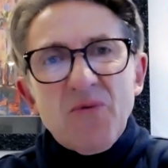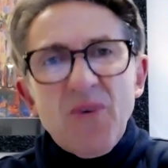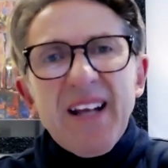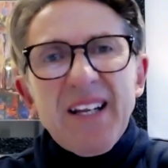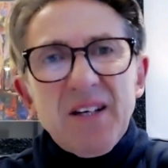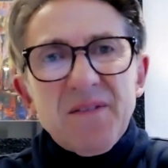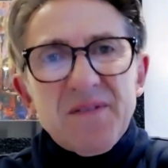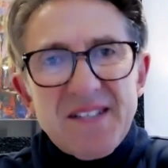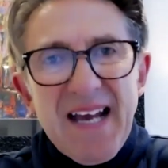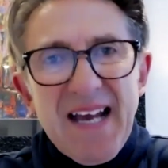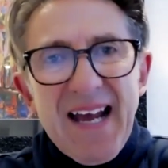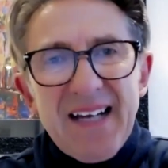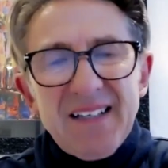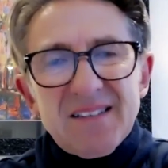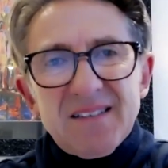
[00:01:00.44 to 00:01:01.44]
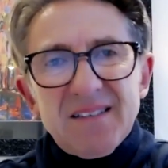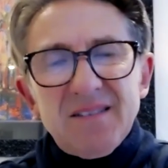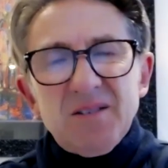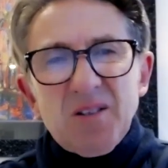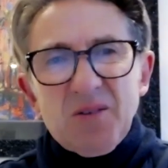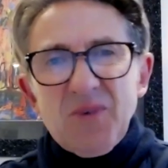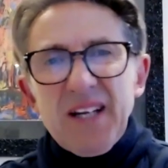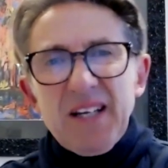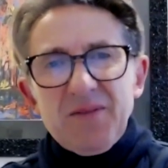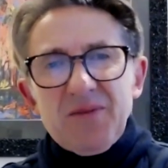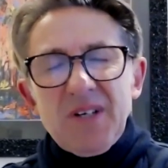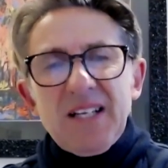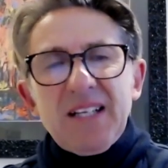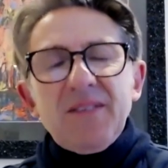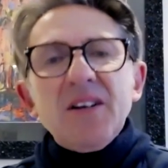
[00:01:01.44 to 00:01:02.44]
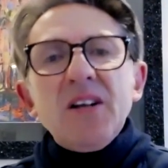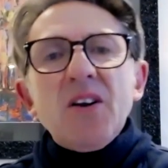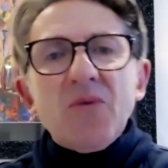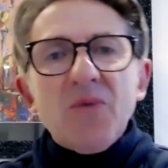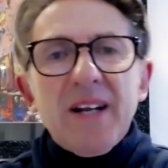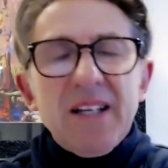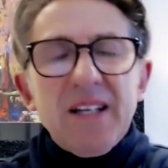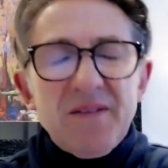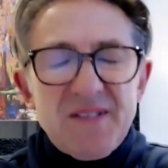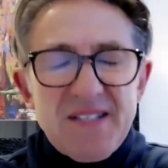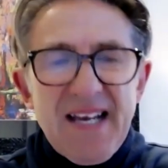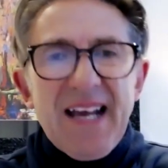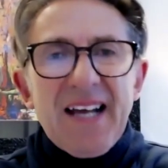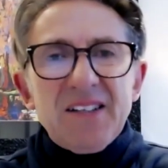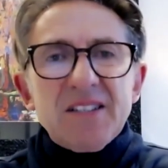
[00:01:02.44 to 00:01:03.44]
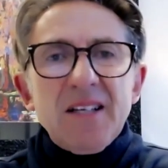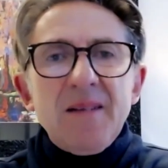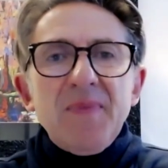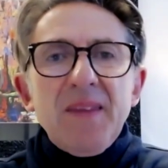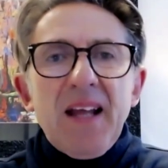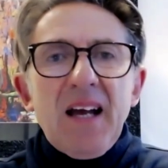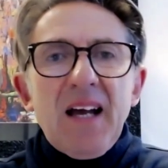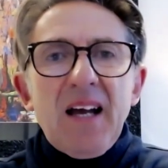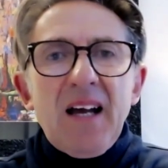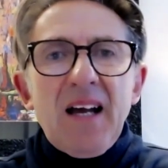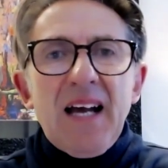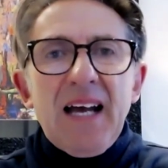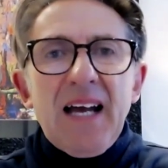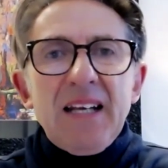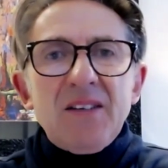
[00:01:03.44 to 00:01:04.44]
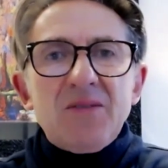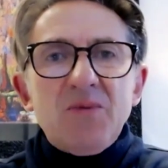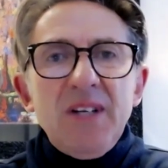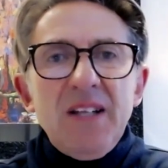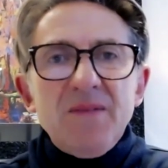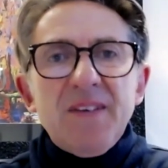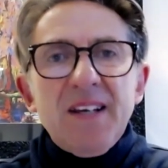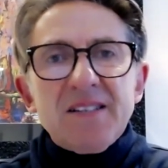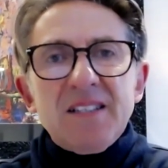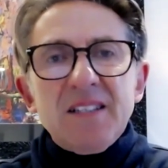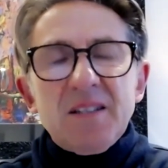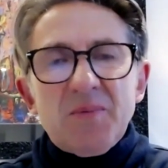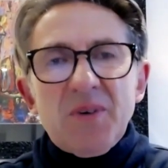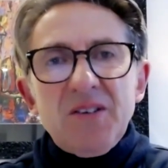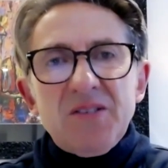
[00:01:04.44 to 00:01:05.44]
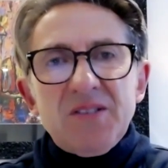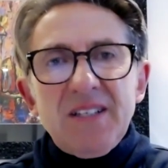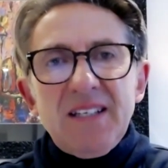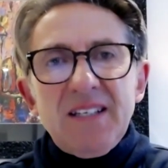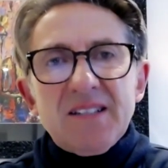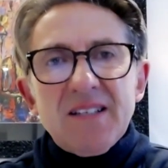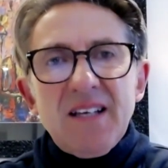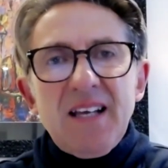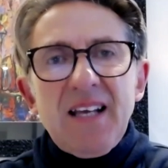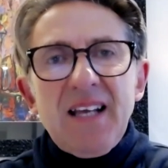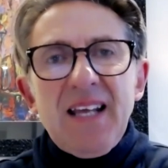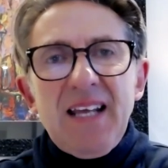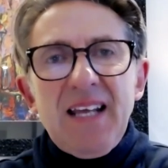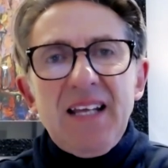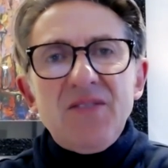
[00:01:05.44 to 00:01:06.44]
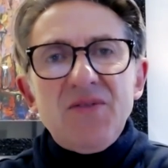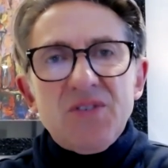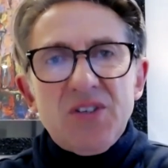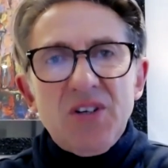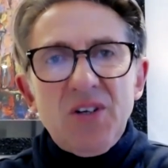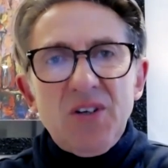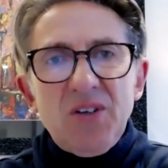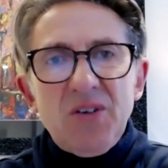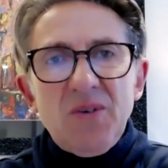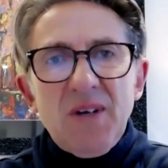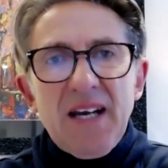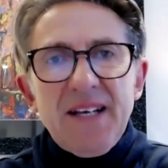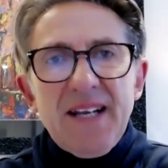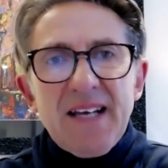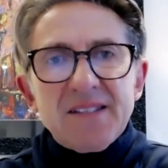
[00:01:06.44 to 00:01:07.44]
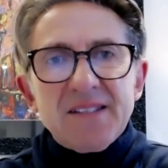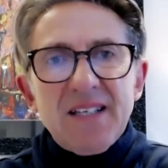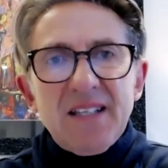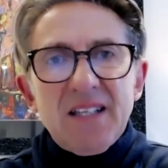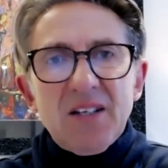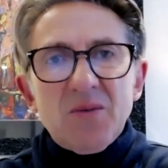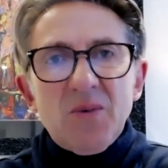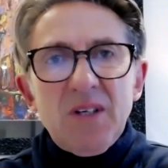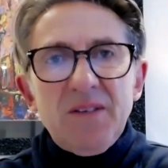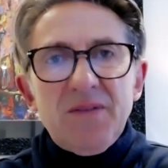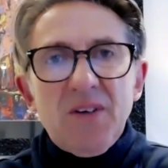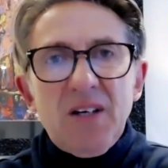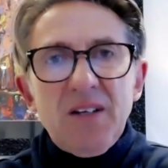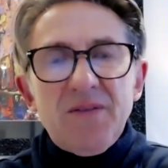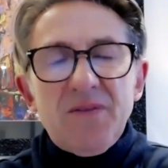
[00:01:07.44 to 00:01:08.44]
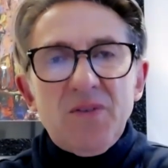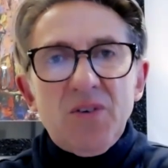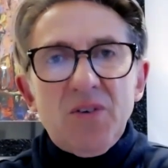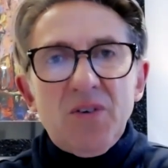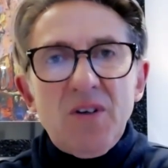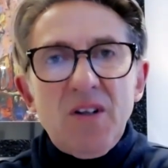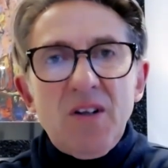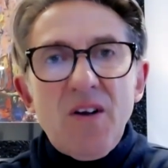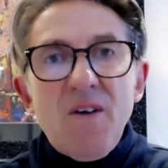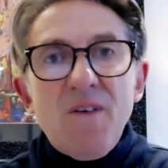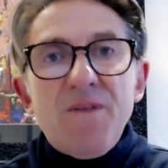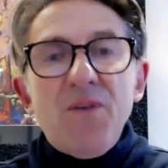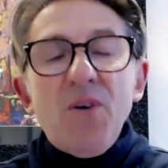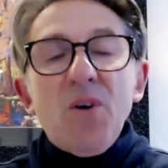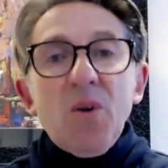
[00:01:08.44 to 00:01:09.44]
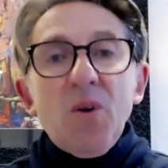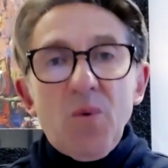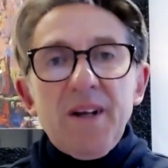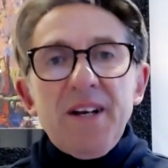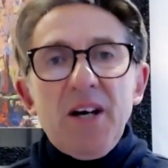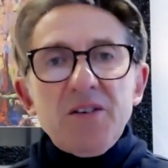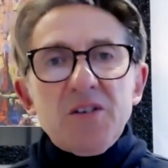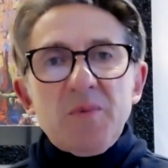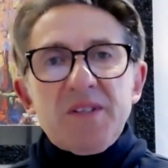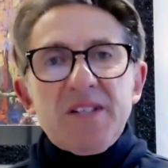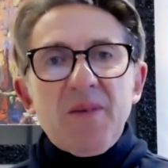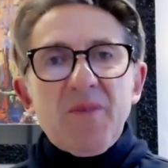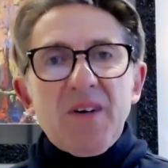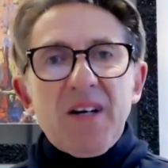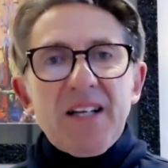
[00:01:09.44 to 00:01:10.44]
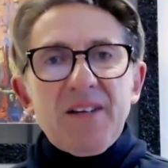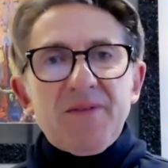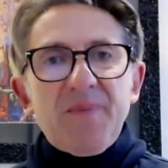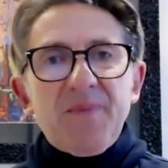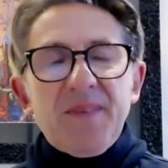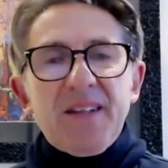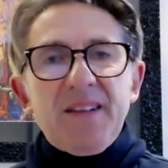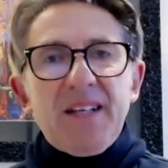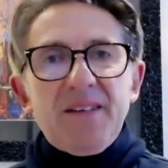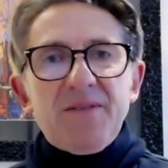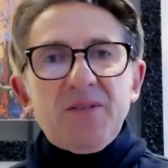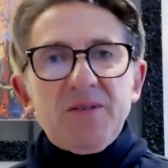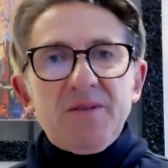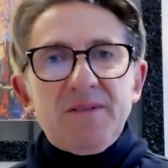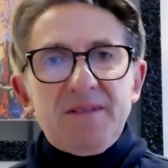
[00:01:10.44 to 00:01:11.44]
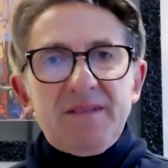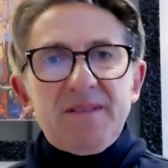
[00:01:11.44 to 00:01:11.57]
rate of tax, not rate of relief, rate of tax, and reinvested the proceeds into an asset that qualified for full 100% relief and therefore